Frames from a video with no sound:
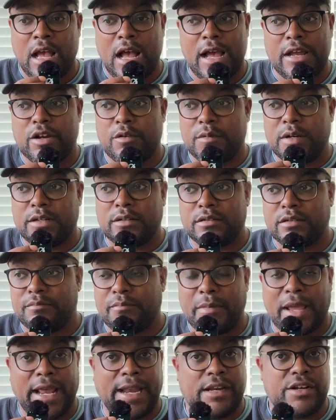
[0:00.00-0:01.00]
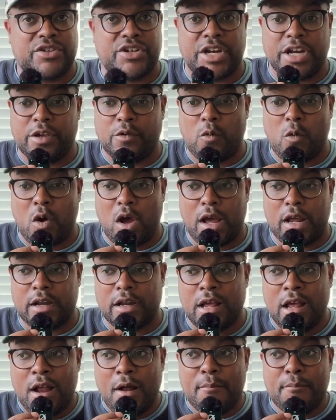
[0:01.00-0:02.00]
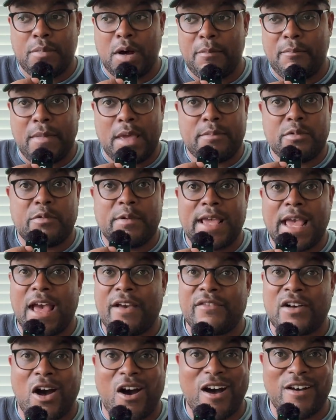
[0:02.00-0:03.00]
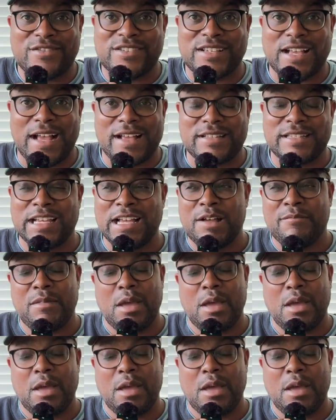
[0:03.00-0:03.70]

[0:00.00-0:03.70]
I don't want to manage anyone, but maybe we have offsites.